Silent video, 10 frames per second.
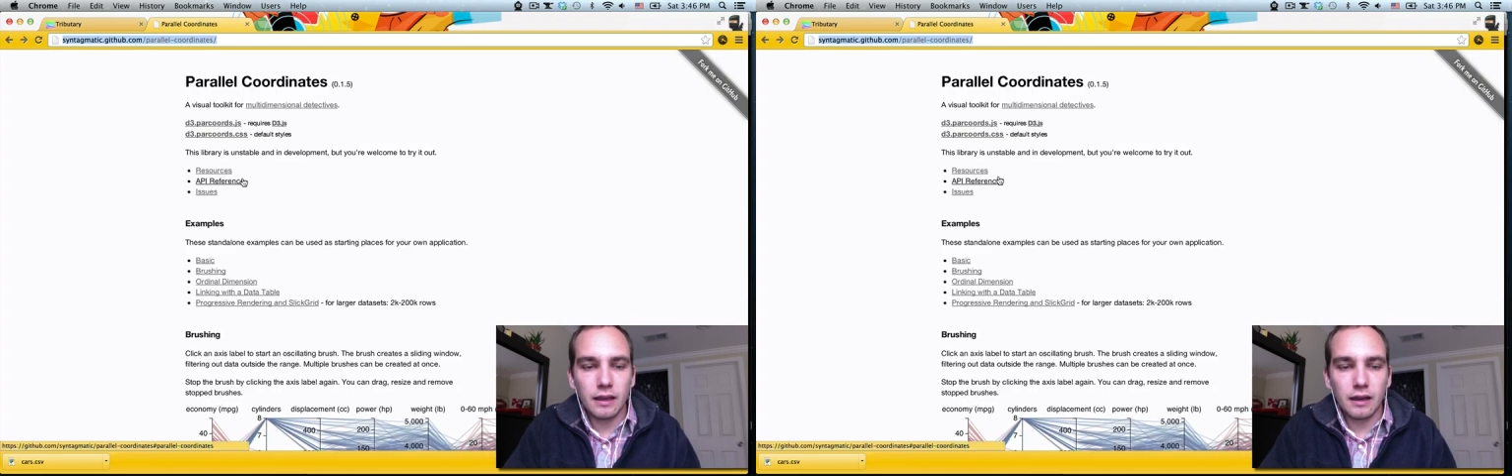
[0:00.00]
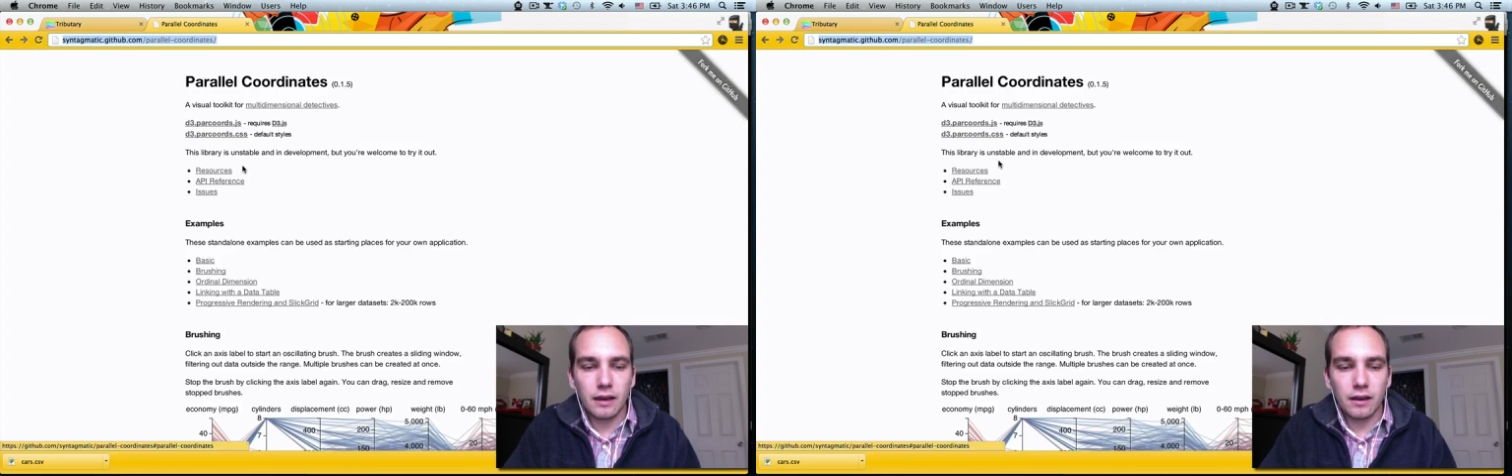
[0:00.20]

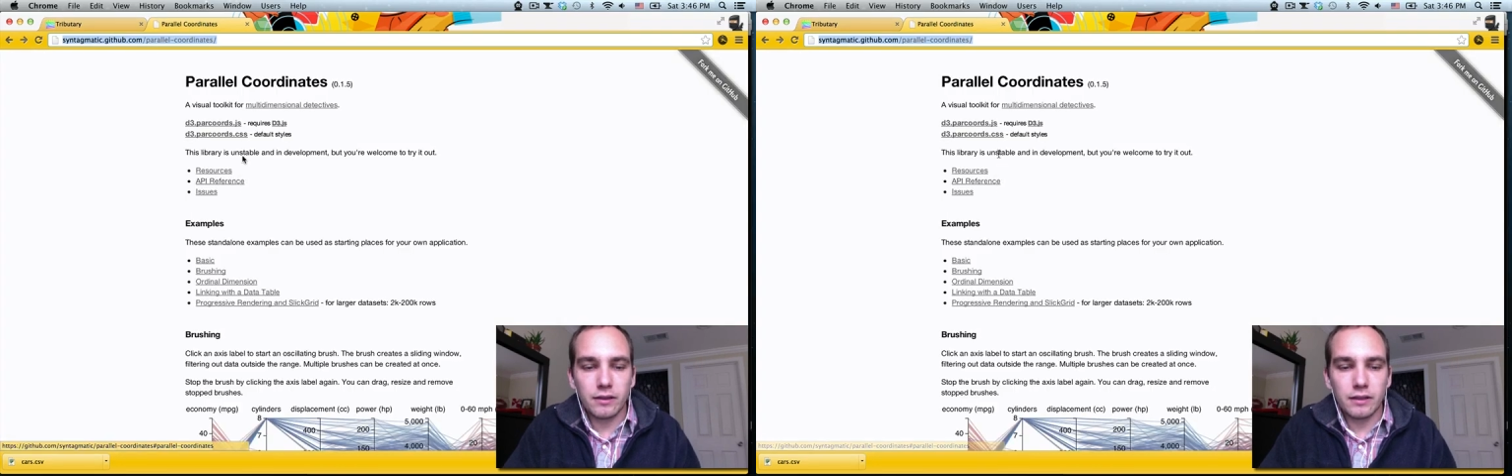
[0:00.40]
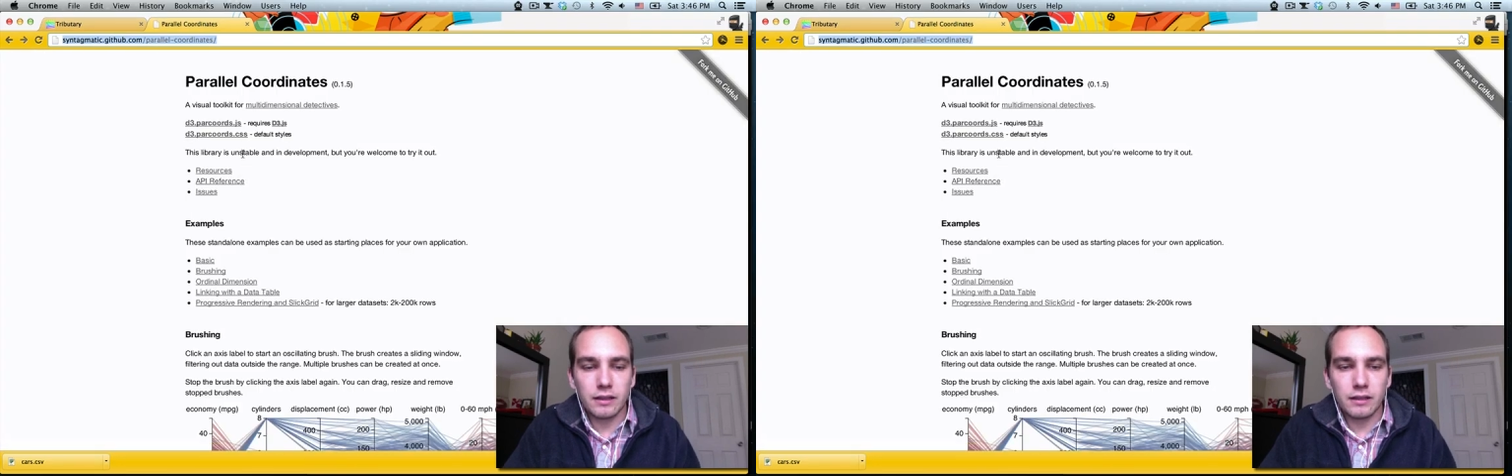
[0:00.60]
Uh,
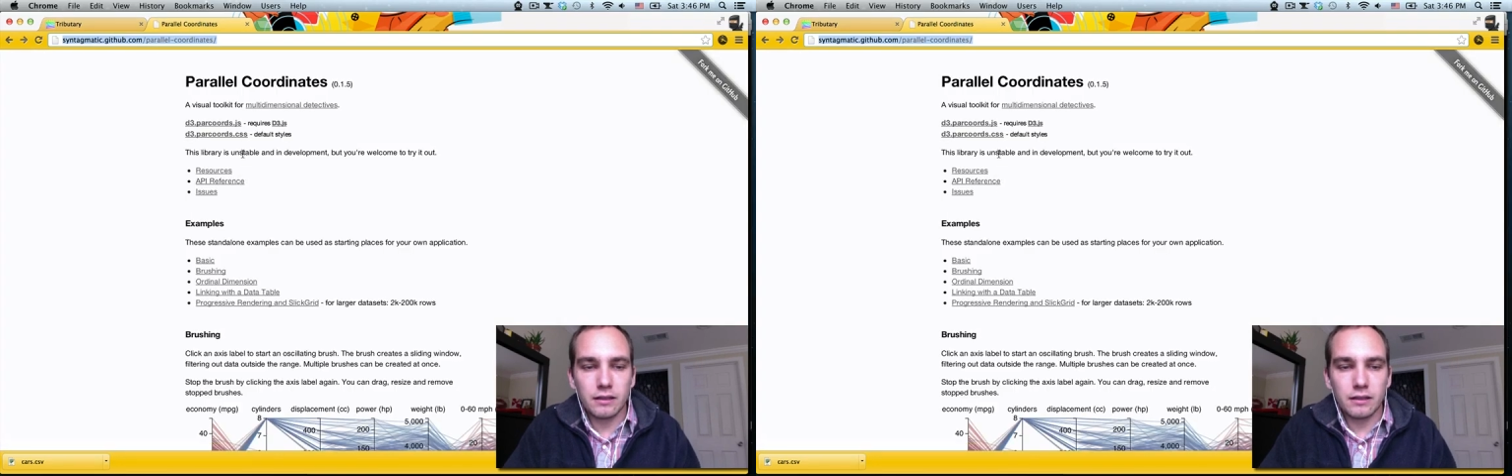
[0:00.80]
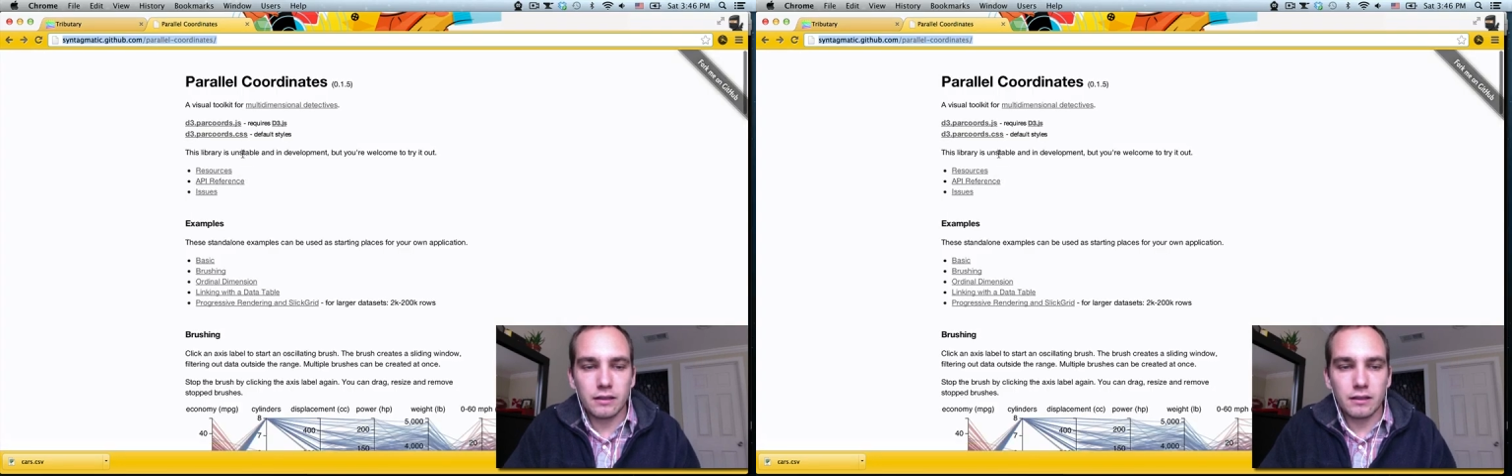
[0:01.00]

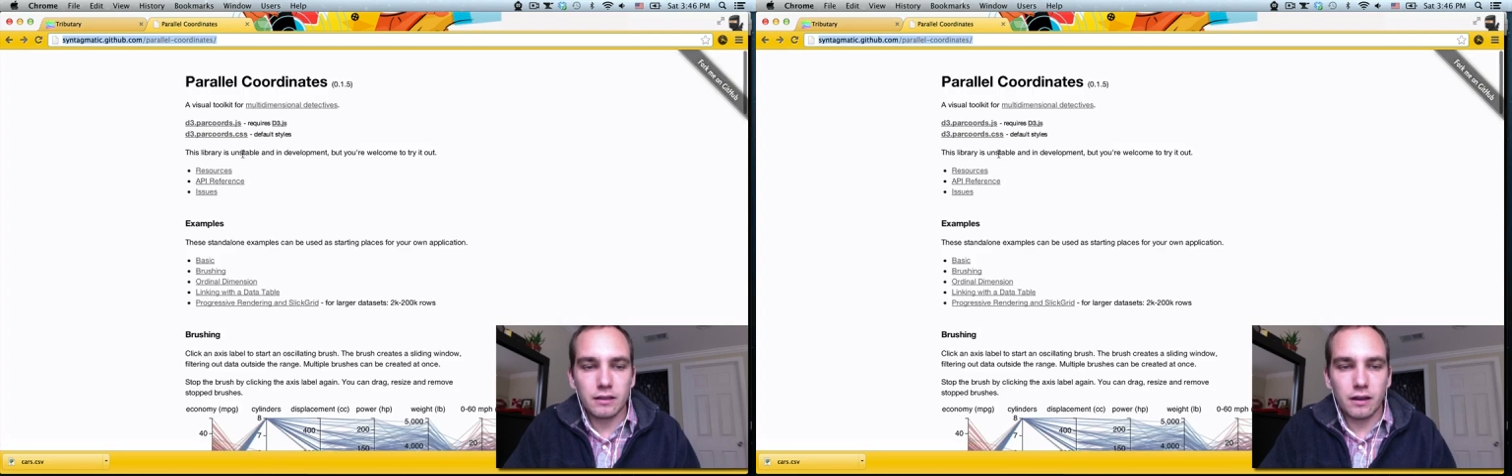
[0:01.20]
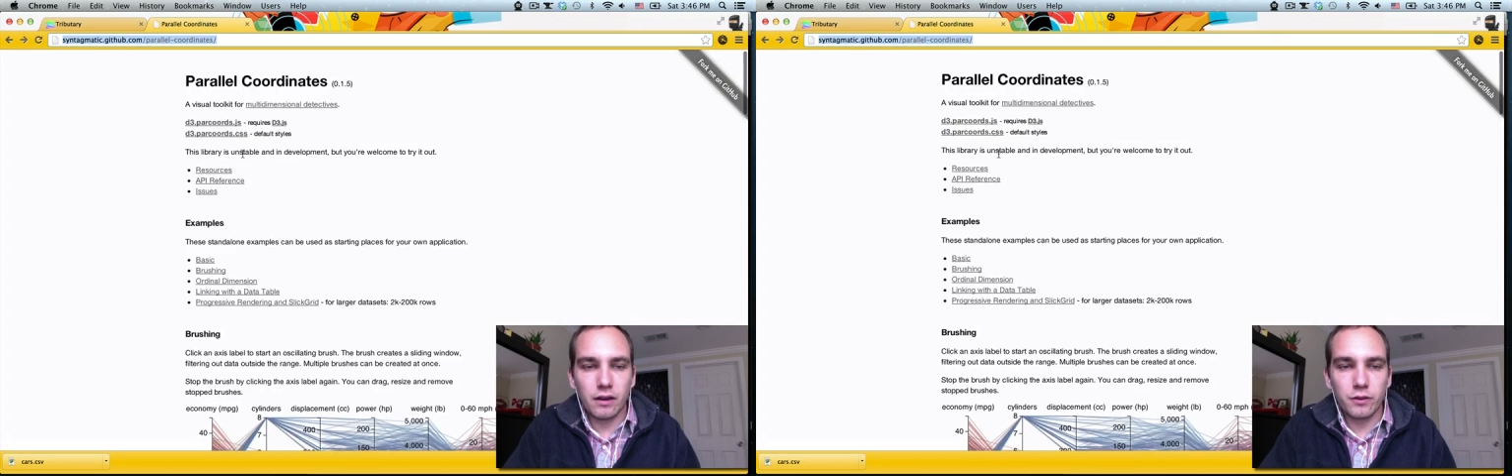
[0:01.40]
the
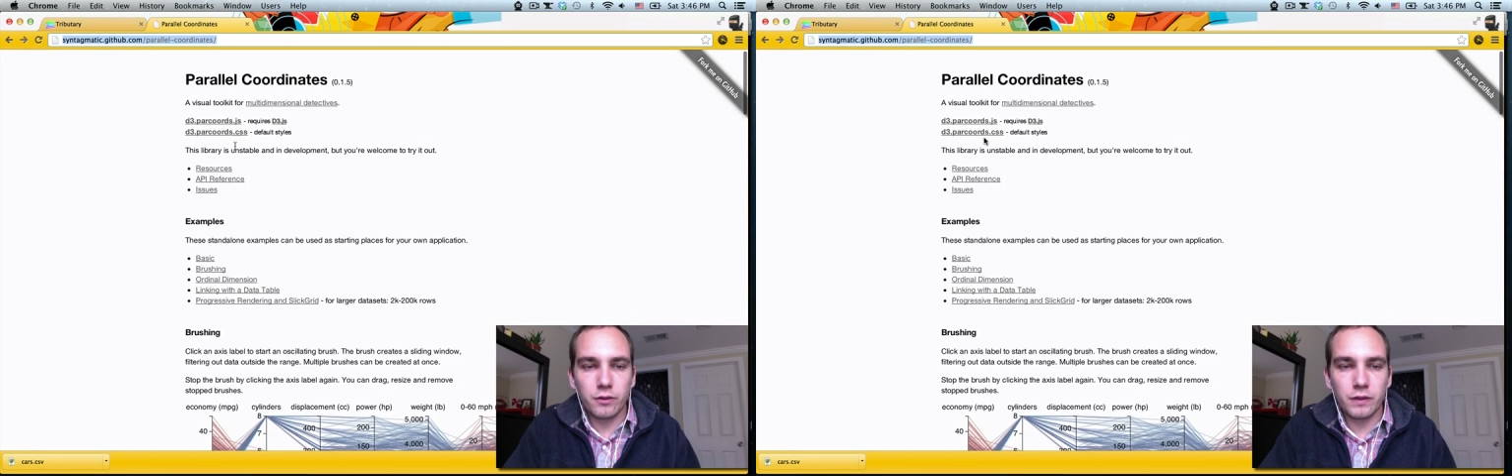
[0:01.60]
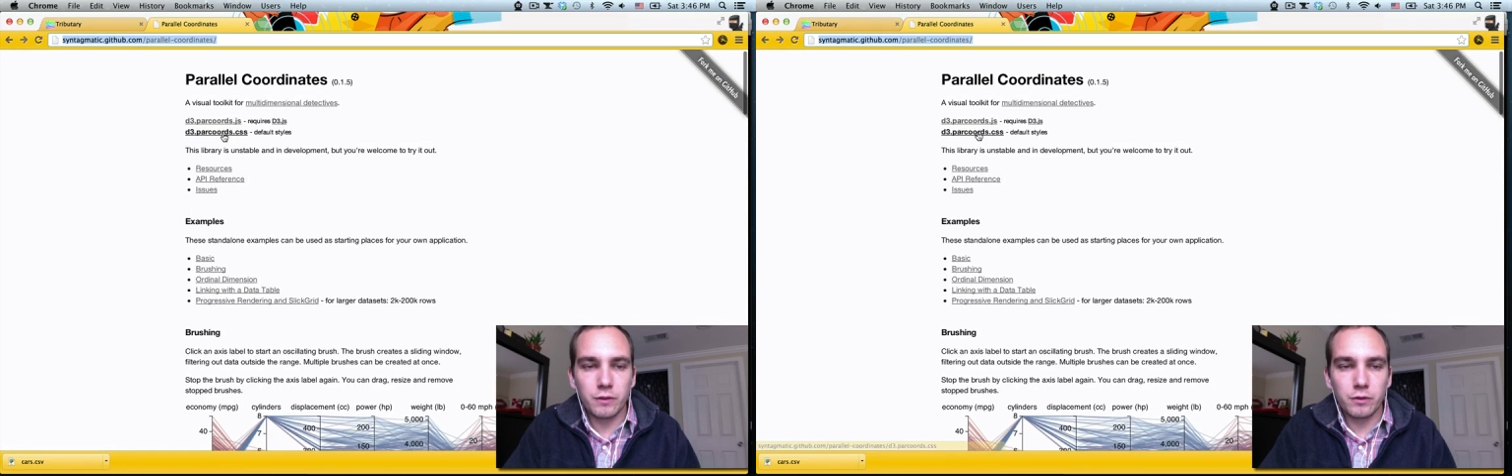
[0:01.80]
other
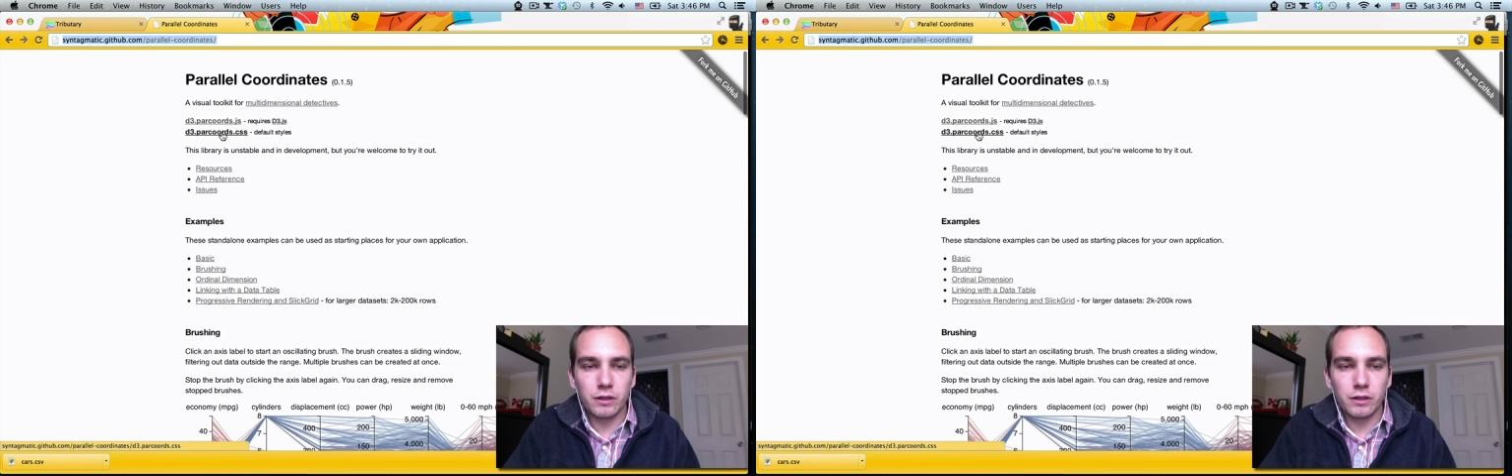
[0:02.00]
thing we're